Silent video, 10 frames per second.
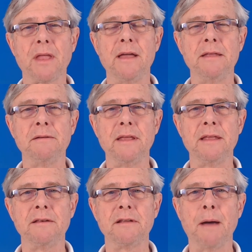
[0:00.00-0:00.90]

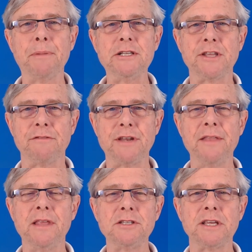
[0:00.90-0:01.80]
in companies that have
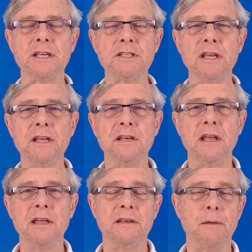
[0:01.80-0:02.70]
done this is,
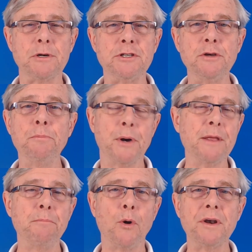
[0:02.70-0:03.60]
number two,
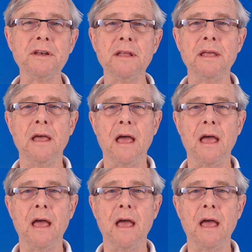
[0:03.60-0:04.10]
pretty important,